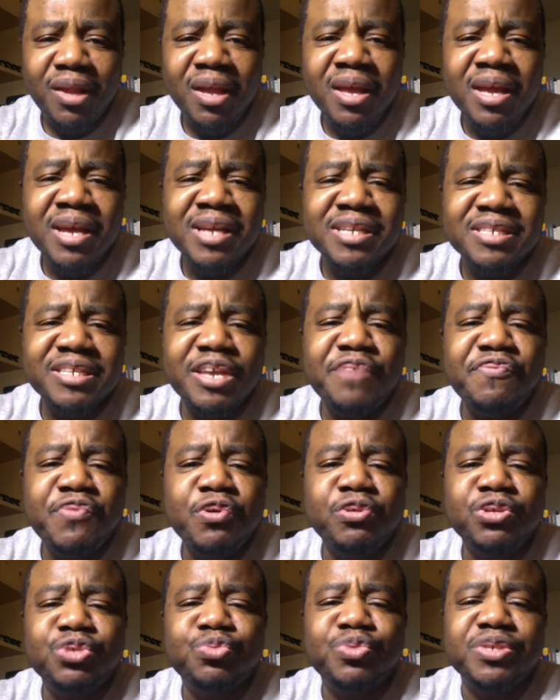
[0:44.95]
stay
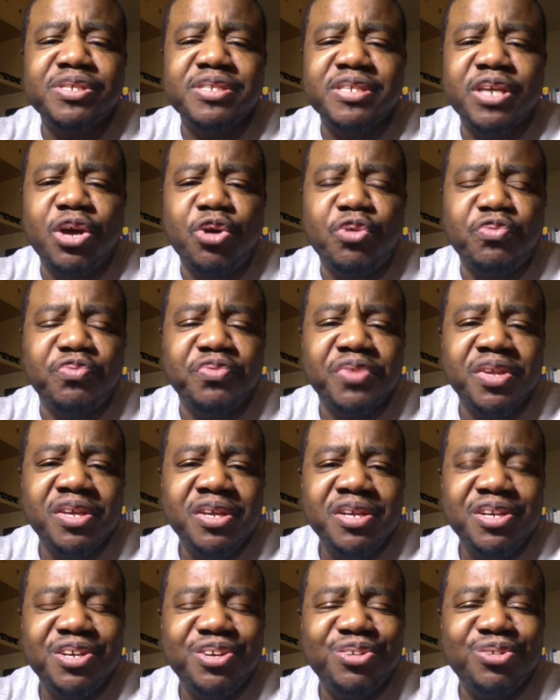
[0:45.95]
focused with self
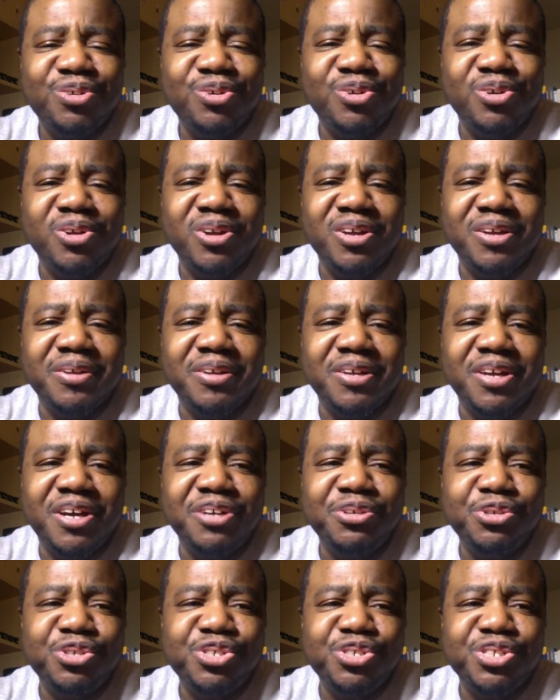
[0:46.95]
you know, uh,
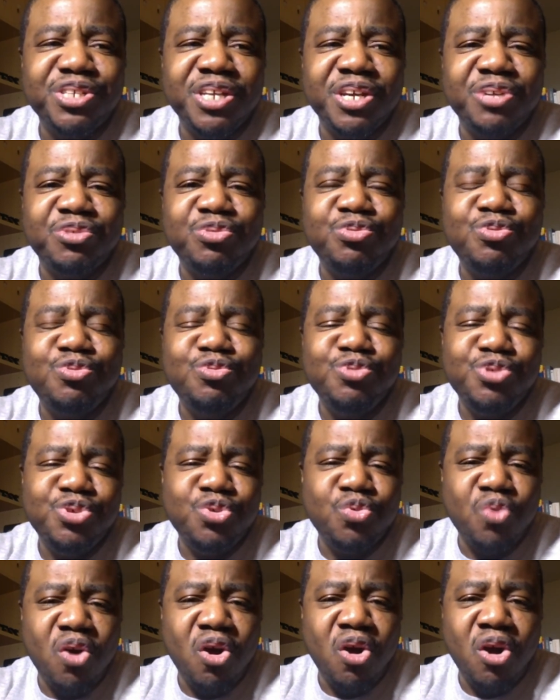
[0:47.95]
understand who you
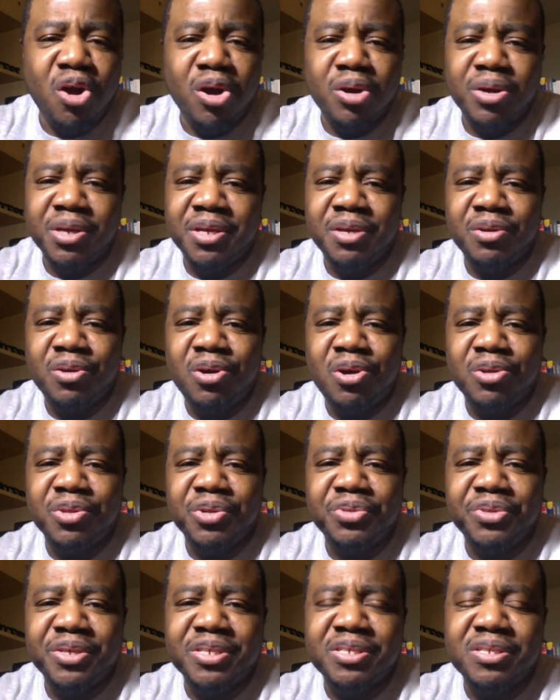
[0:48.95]
are in all of
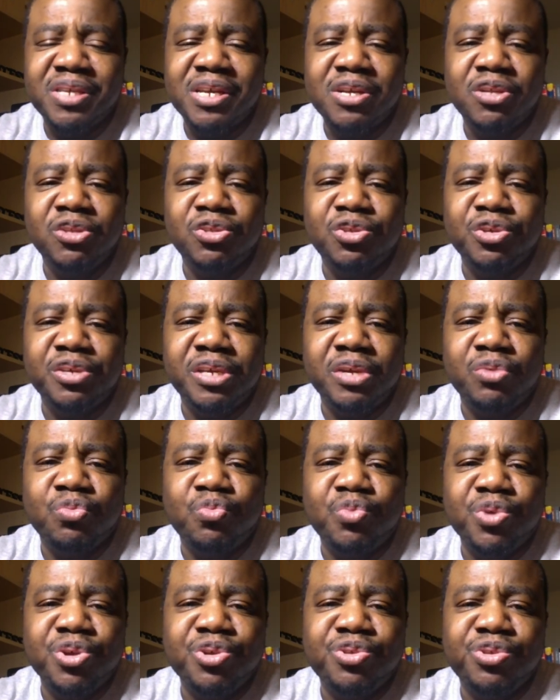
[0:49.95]
this. Take a look at
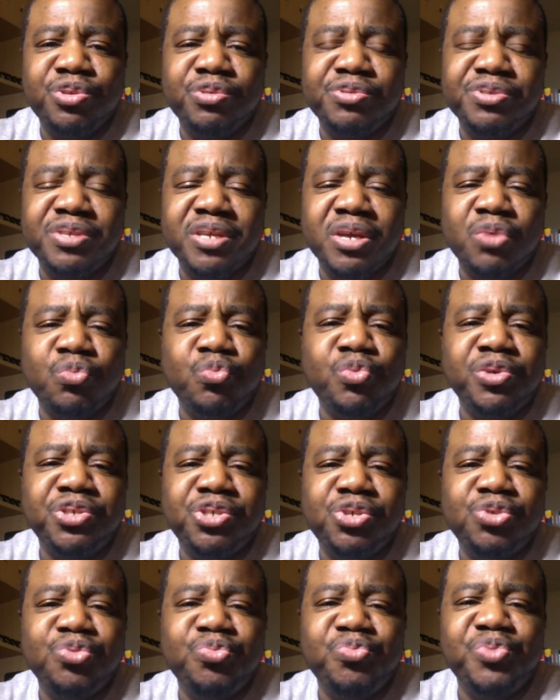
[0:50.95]
where you stand, what
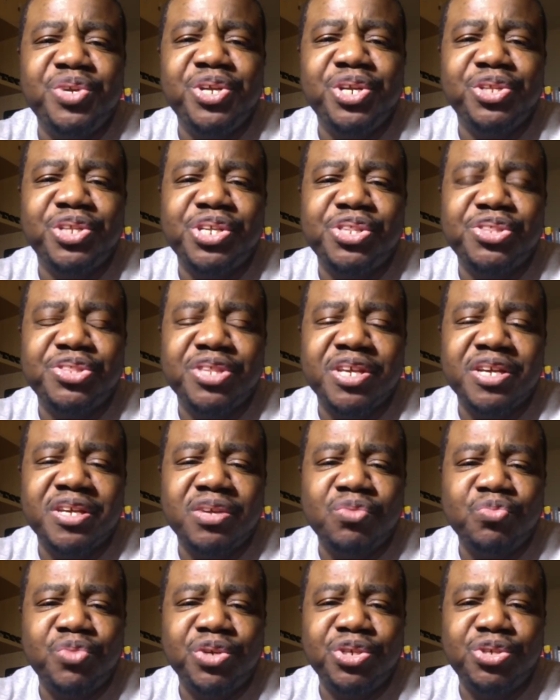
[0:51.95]
you really think
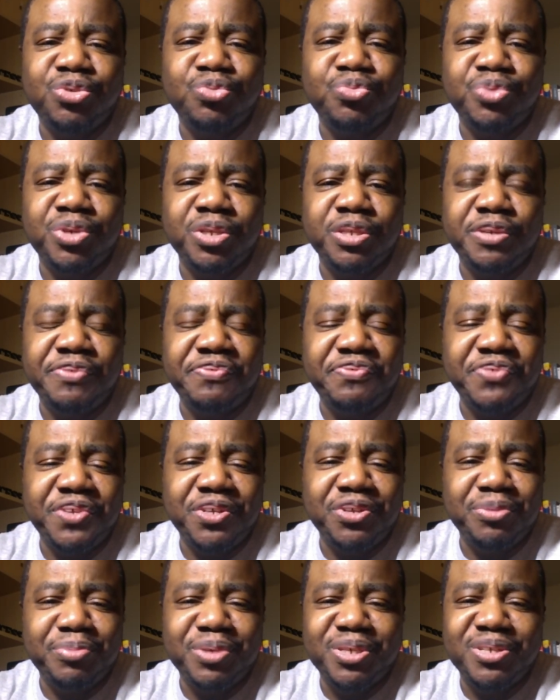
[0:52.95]
and what you really feel,
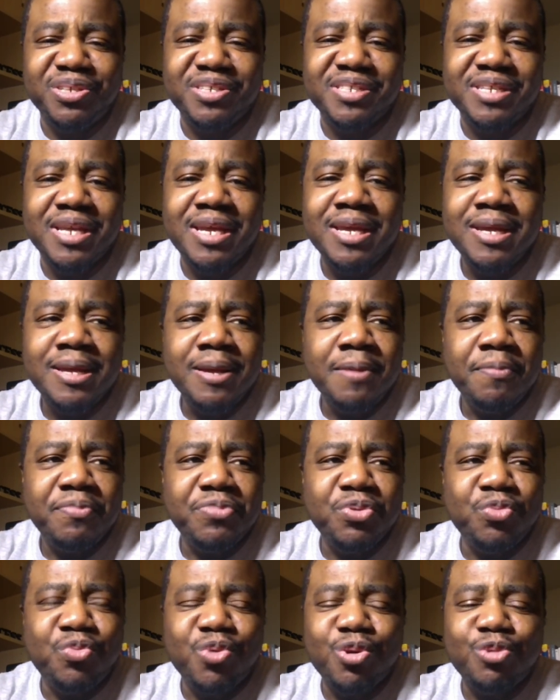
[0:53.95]
because the
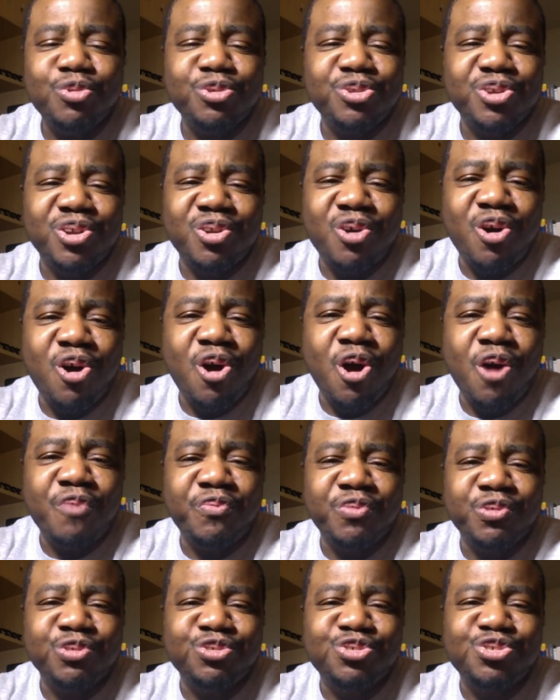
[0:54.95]
world is going to
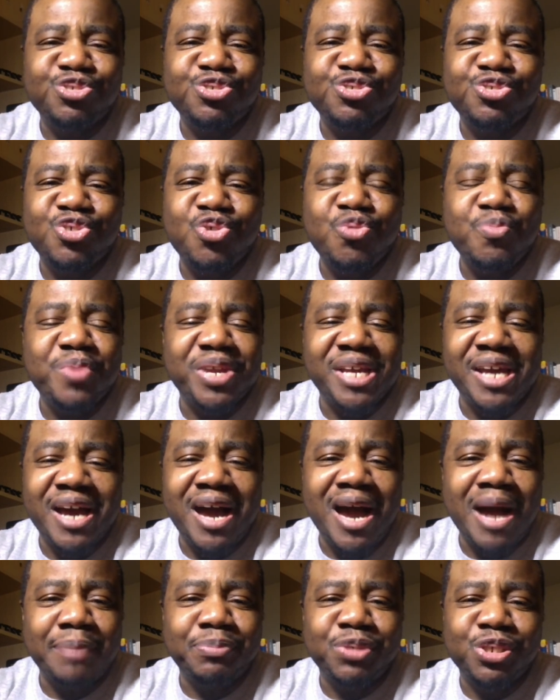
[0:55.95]
offer so many
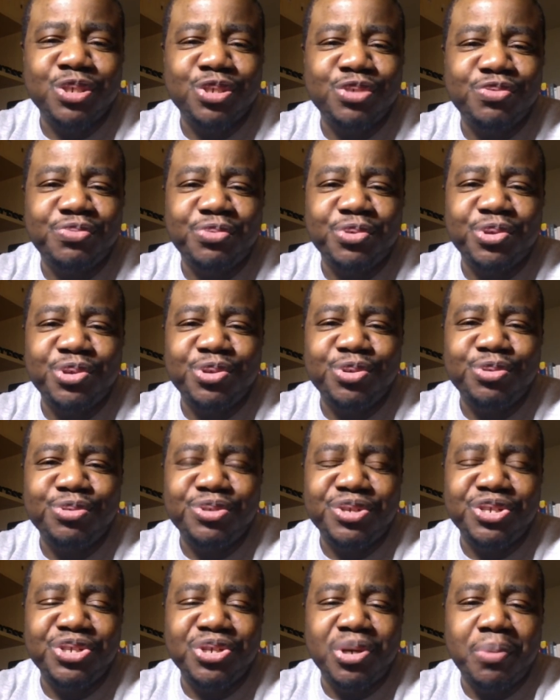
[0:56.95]
options for you to
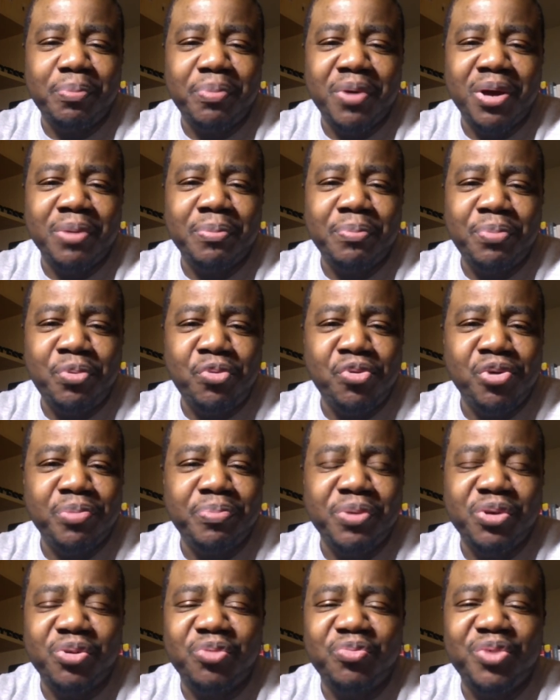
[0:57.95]
jump on board,
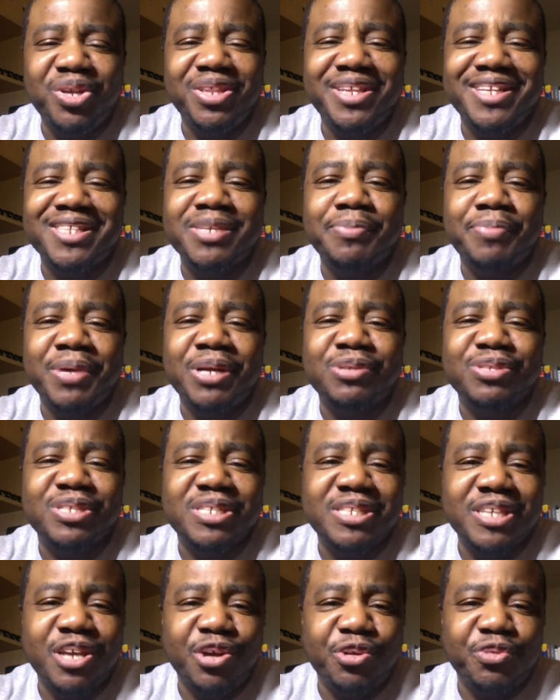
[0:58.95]
but really it's about
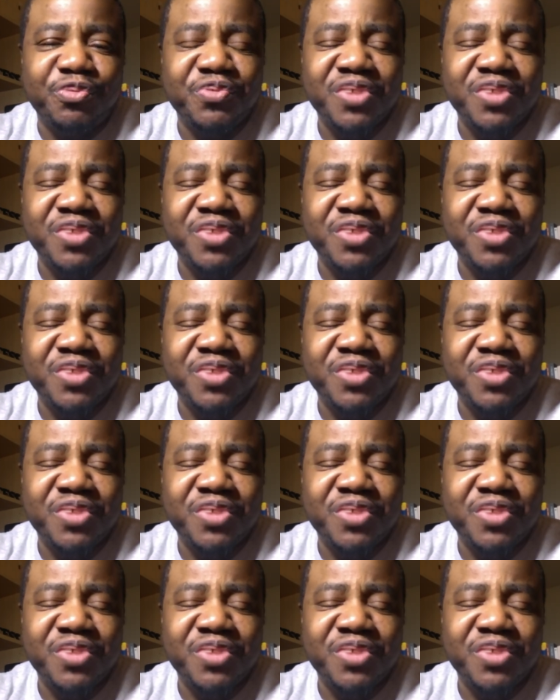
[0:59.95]
self.